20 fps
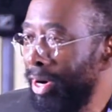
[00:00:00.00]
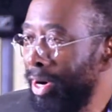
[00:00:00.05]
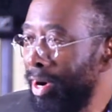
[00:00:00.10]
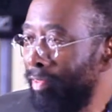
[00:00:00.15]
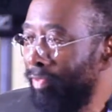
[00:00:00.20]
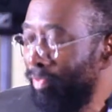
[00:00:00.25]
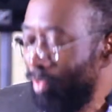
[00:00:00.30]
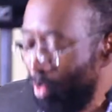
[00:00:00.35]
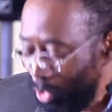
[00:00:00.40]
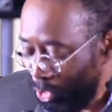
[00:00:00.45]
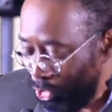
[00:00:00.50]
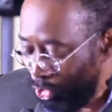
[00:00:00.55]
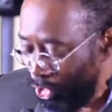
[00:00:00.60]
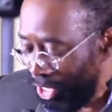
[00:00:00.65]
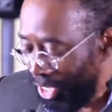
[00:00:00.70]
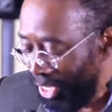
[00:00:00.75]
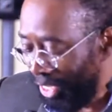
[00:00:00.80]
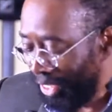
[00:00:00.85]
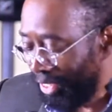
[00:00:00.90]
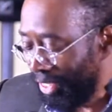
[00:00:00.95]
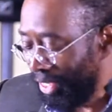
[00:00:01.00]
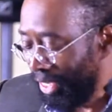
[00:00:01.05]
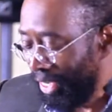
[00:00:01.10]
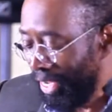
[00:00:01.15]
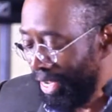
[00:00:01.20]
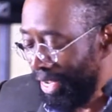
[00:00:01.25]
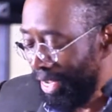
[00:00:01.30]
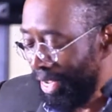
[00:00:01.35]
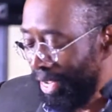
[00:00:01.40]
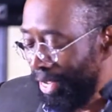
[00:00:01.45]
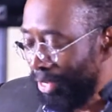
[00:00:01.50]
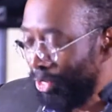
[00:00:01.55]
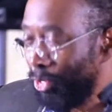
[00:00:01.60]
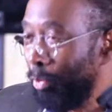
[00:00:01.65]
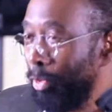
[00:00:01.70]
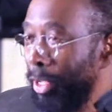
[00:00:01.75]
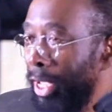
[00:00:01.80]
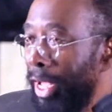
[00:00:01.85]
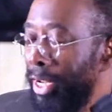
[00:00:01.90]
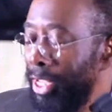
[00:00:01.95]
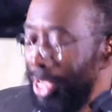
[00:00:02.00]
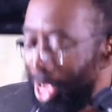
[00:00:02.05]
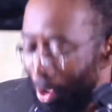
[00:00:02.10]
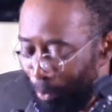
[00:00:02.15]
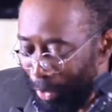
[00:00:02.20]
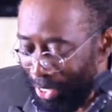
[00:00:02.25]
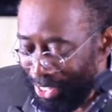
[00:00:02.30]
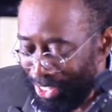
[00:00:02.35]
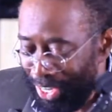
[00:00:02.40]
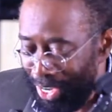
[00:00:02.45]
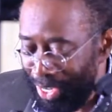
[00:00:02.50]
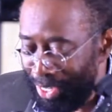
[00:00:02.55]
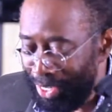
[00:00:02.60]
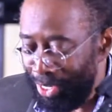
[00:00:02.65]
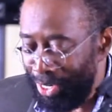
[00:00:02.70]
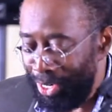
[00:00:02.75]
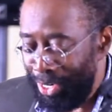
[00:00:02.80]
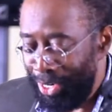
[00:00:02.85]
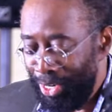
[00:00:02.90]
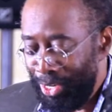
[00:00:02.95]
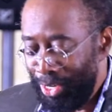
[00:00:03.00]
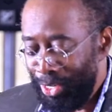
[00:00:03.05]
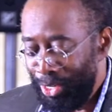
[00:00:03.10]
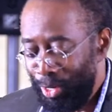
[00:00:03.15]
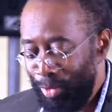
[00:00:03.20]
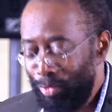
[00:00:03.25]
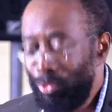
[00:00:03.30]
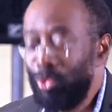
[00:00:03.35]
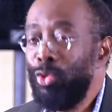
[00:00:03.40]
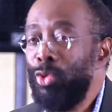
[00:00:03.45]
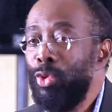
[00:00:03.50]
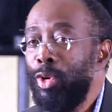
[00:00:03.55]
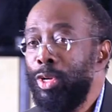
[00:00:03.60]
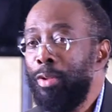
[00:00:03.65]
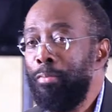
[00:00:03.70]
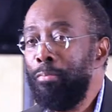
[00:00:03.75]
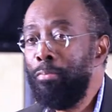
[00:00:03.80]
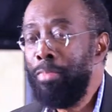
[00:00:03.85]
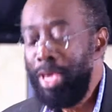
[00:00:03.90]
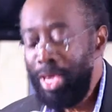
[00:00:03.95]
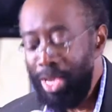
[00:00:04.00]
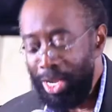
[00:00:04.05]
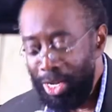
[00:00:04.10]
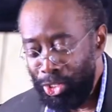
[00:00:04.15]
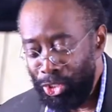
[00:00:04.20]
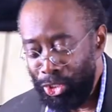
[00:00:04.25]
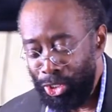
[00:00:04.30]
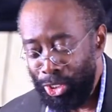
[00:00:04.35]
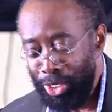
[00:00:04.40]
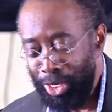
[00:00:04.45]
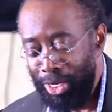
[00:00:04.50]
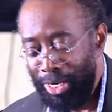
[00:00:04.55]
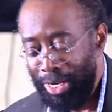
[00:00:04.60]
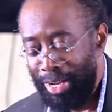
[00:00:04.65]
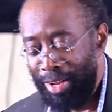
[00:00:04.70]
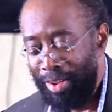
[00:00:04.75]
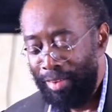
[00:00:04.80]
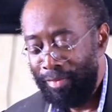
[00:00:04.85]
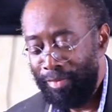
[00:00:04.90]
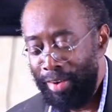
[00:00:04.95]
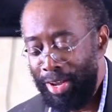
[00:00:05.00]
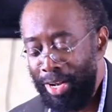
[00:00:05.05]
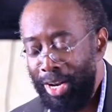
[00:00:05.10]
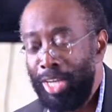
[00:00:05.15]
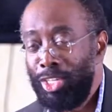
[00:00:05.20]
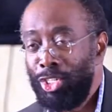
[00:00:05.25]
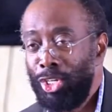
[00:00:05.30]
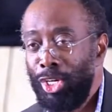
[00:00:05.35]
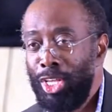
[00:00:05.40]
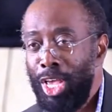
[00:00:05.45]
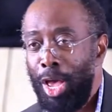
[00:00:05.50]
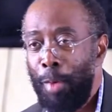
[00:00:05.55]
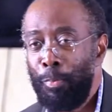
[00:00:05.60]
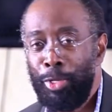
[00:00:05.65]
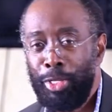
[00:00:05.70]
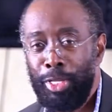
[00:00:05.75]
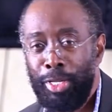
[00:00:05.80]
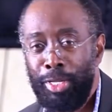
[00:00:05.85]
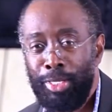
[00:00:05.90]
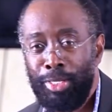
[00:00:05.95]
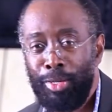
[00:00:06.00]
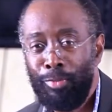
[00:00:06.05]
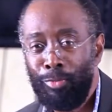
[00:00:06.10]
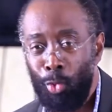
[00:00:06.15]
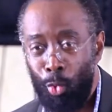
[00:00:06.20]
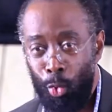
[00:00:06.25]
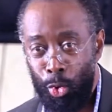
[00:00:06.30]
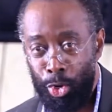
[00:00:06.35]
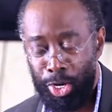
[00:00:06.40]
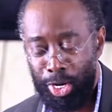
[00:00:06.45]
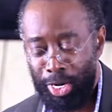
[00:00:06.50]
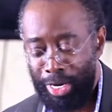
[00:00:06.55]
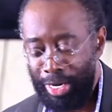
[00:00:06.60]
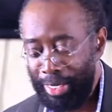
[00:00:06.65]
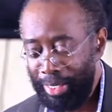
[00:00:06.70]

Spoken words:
are fortunate to be at the epicenter of two of the major financial capitals of the world.